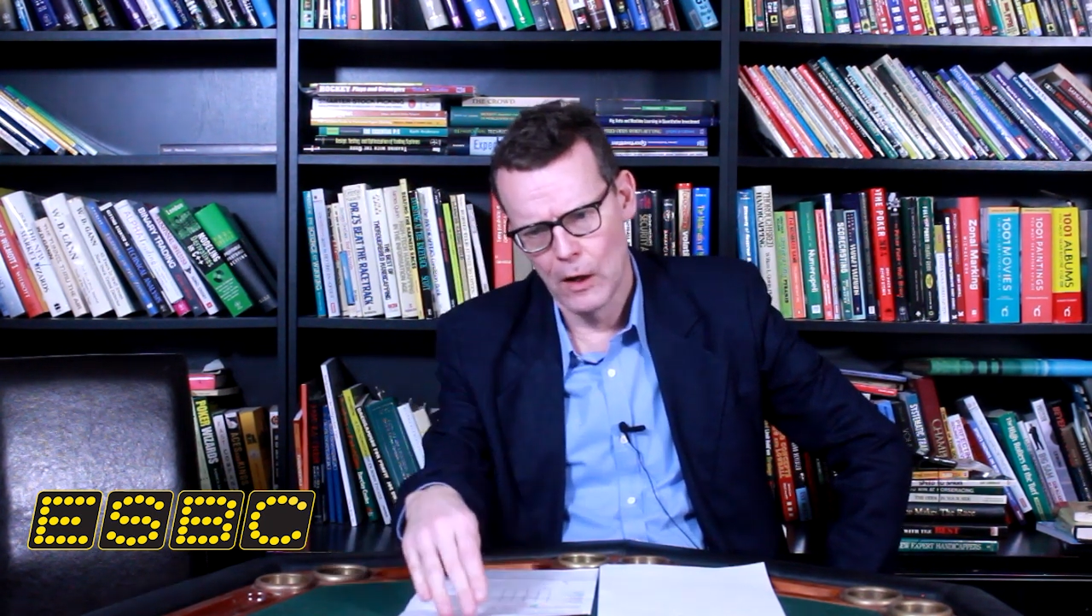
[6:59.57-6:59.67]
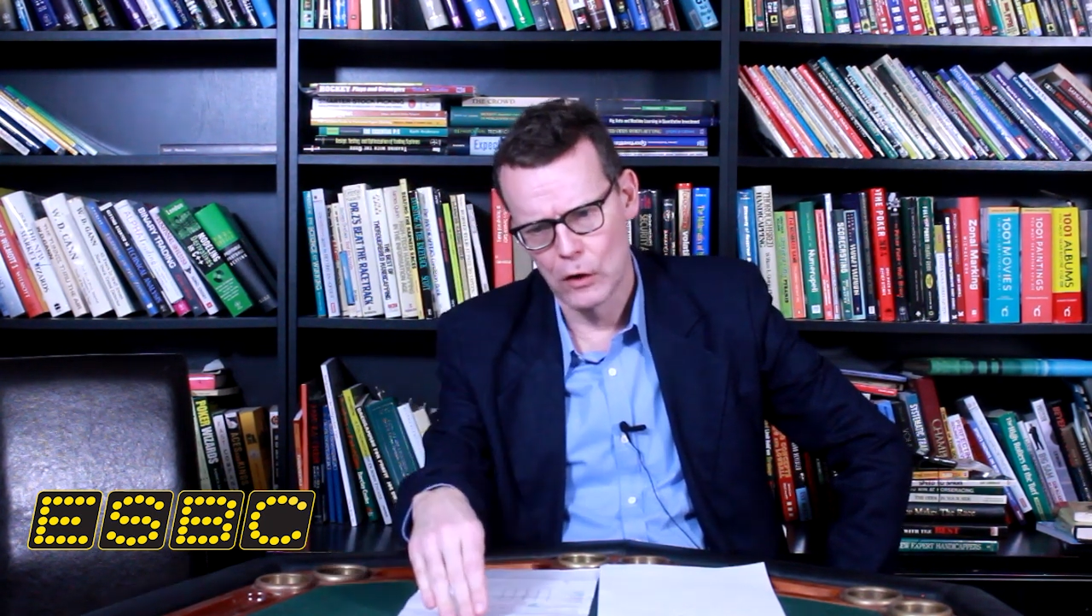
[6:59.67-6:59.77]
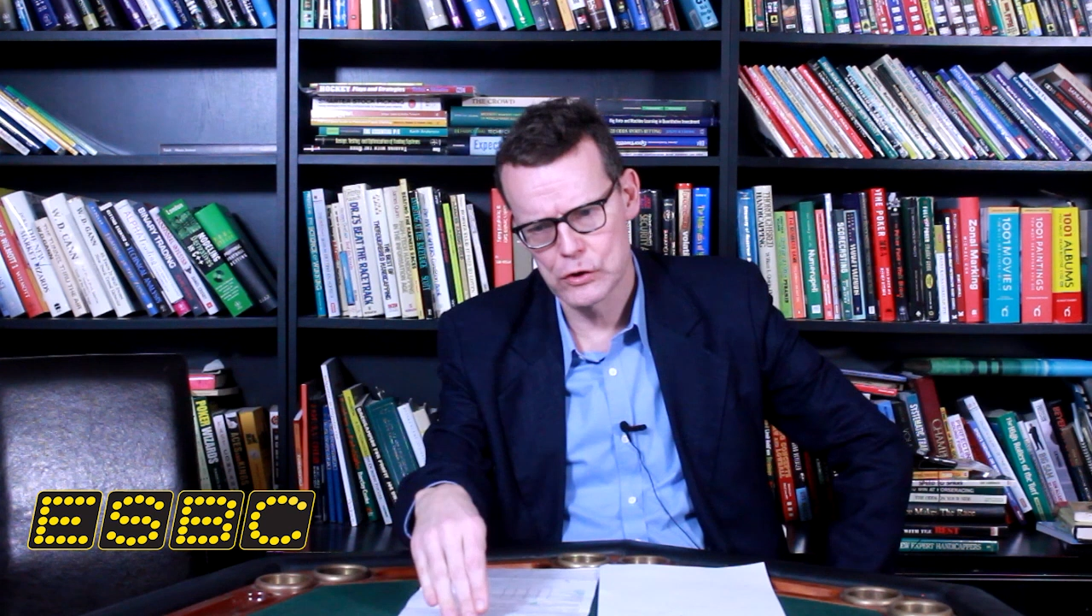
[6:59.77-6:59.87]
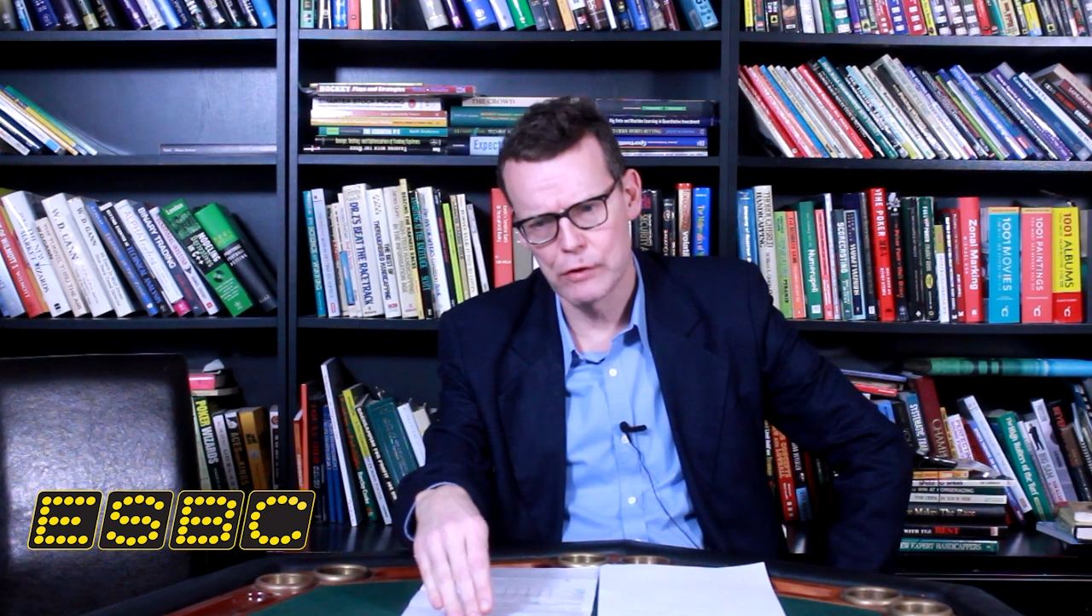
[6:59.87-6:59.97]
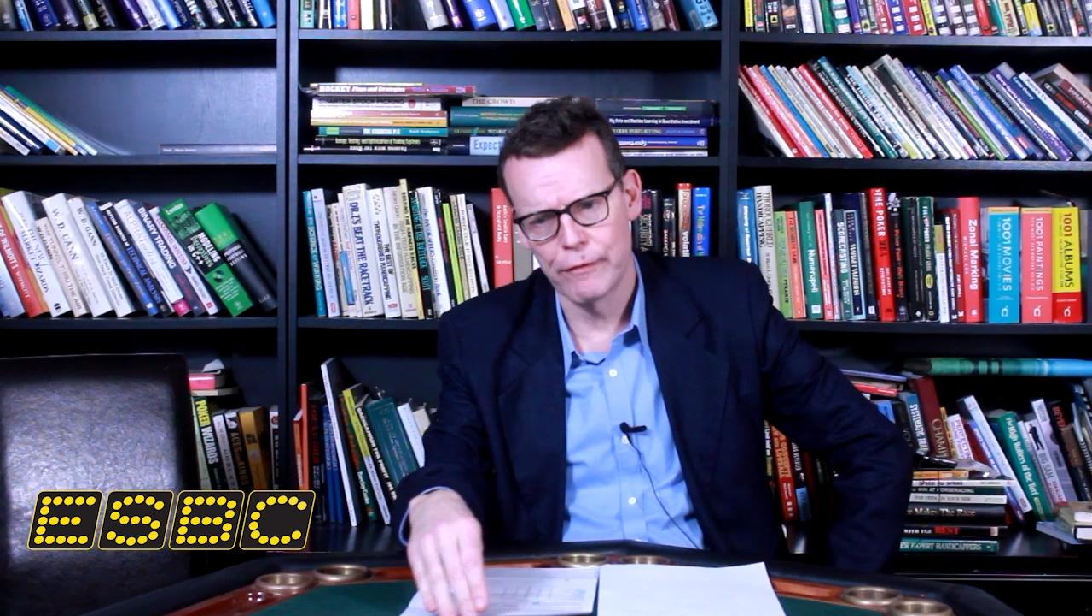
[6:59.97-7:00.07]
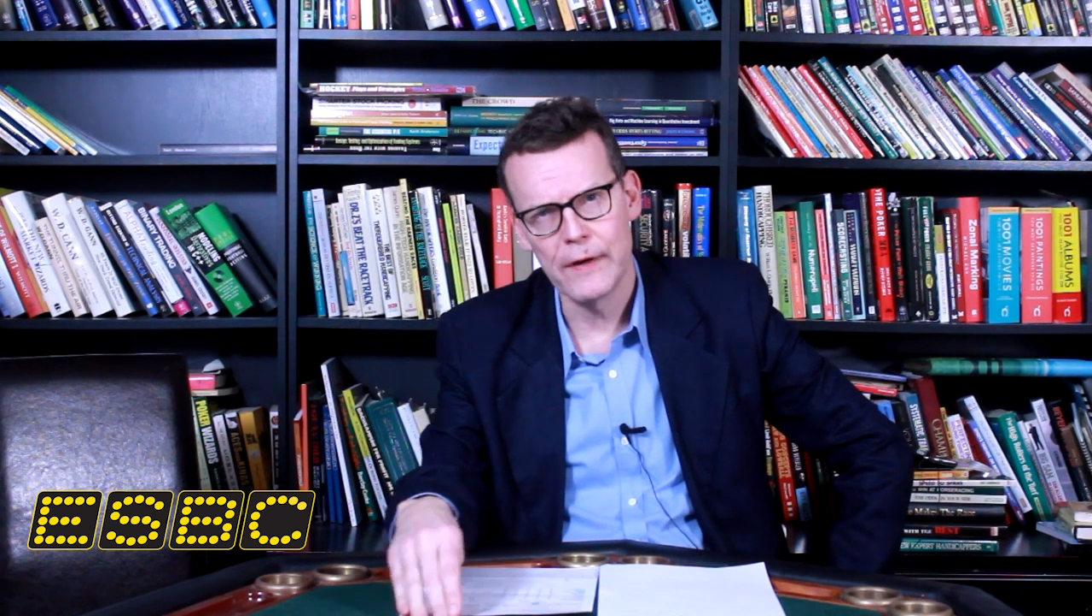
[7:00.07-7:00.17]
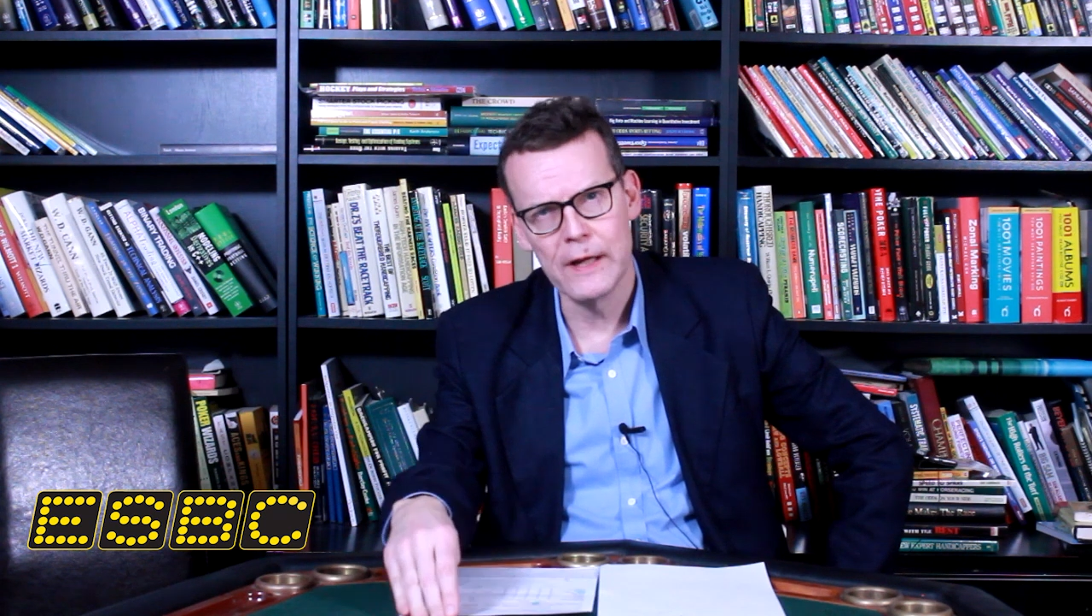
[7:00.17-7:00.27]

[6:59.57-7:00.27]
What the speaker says: lots of